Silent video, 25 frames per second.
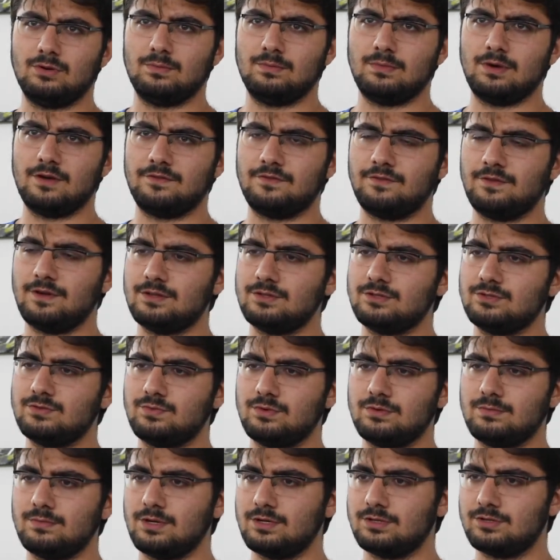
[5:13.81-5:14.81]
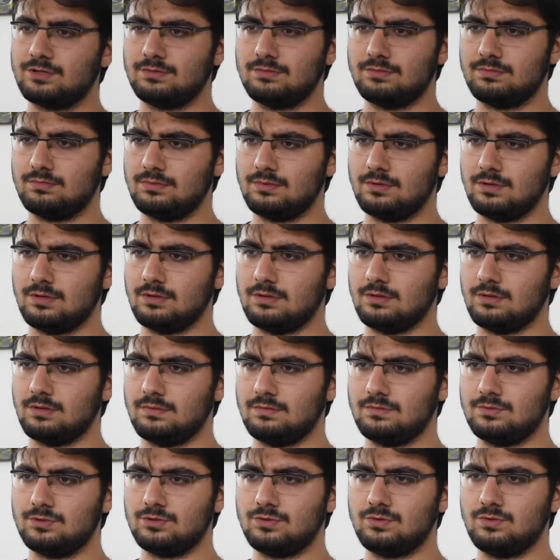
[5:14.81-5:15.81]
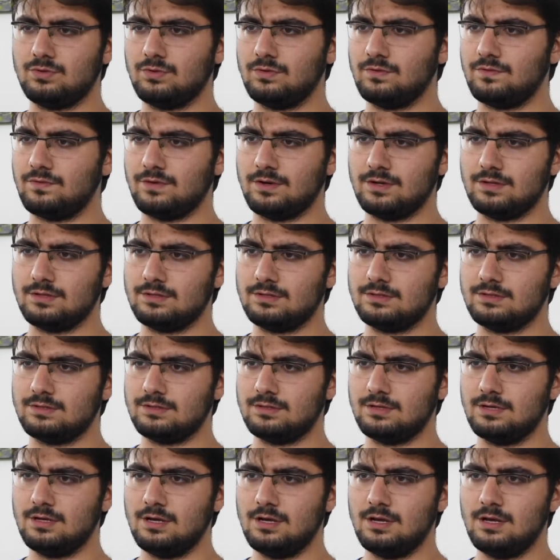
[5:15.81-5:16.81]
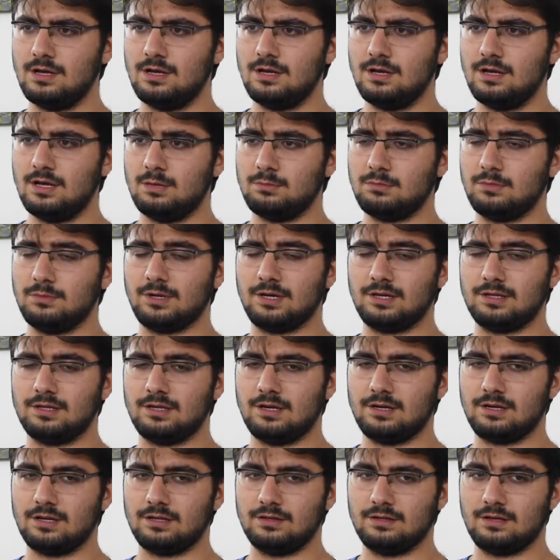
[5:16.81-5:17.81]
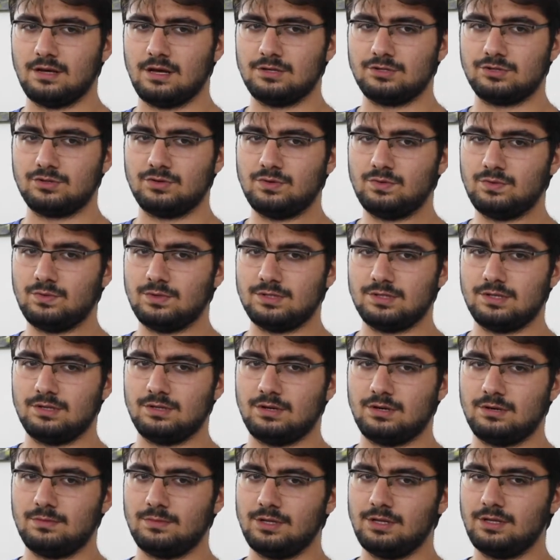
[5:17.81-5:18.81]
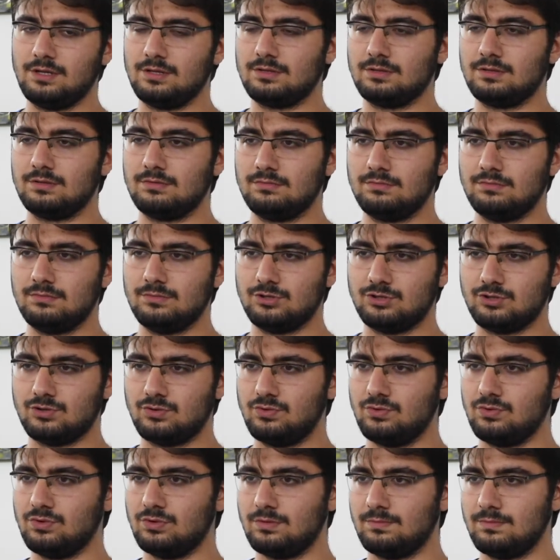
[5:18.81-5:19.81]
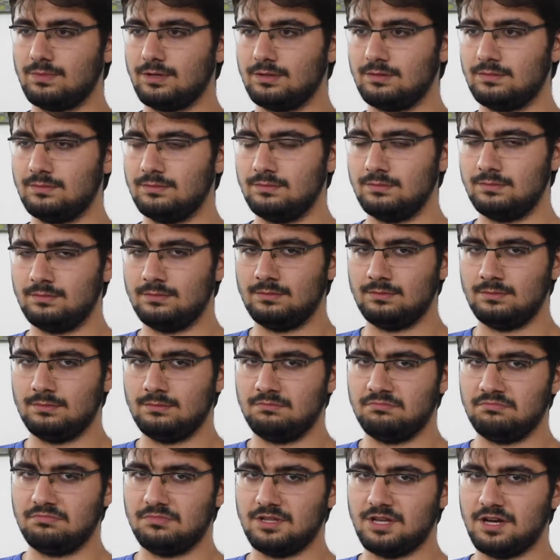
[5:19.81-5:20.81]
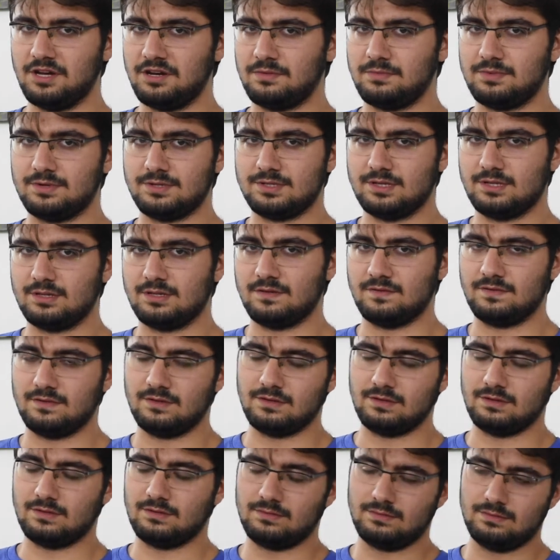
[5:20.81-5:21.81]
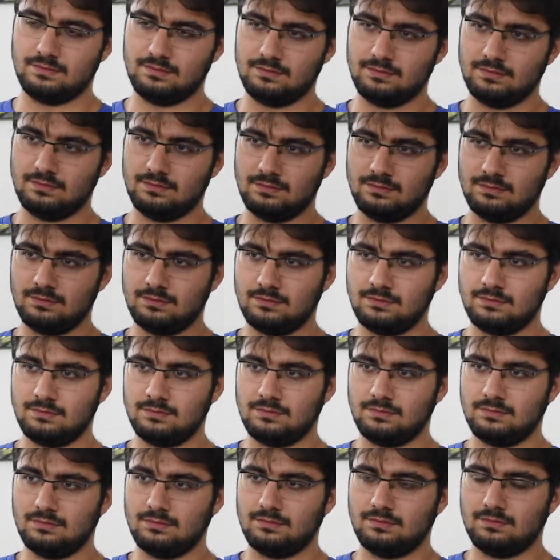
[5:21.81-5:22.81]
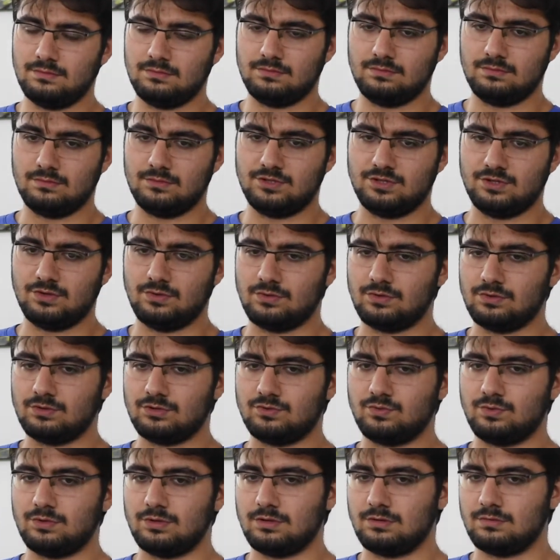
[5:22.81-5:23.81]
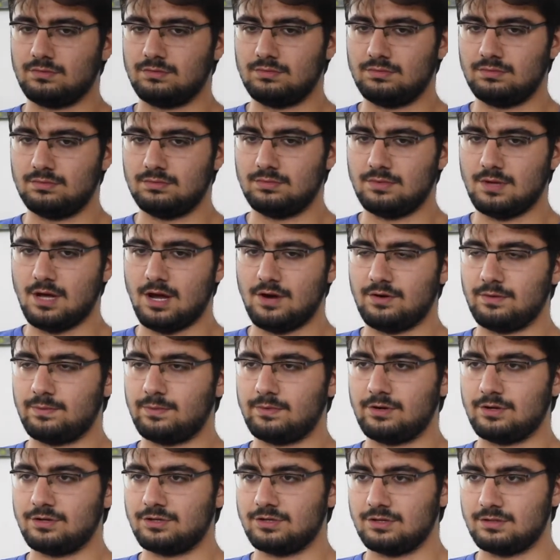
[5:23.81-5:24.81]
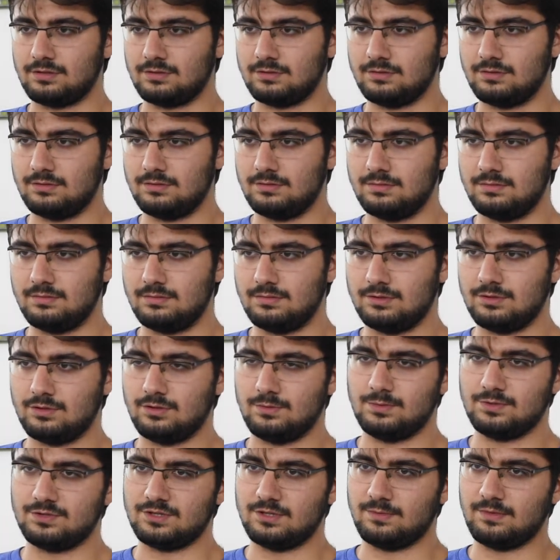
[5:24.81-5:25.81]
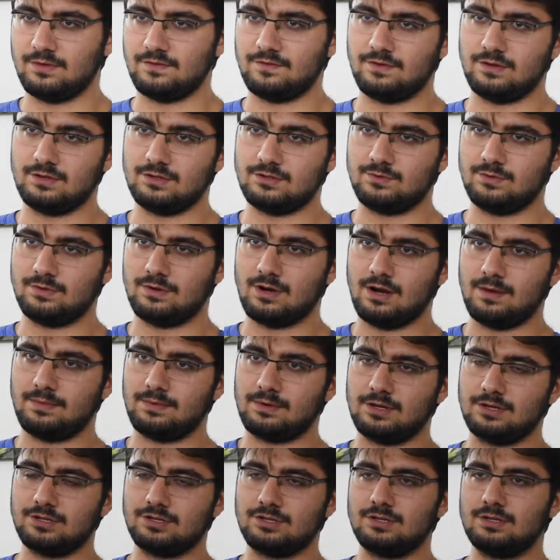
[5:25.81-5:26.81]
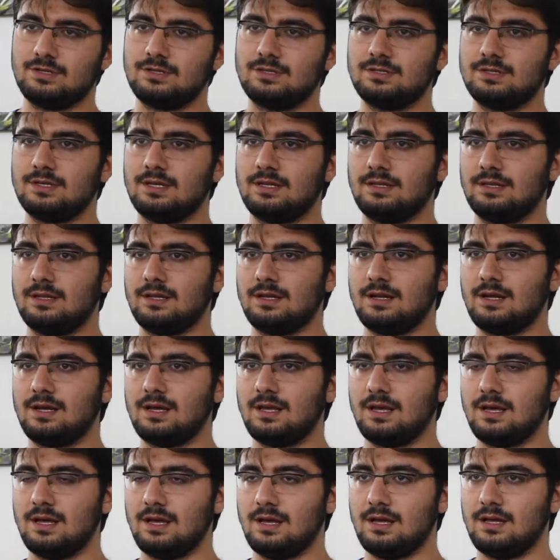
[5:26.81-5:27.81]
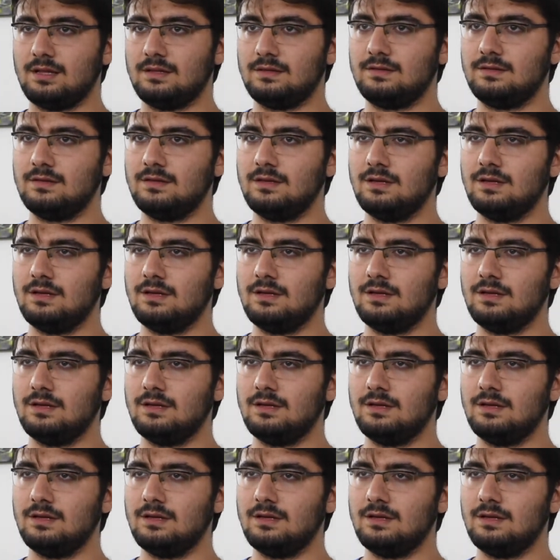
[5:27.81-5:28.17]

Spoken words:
my friends were my school friends. Mkhtarian High School was an Armenian school, but 90% of the students were Arab Christians. So most of my friends were Arab Christians, and then I had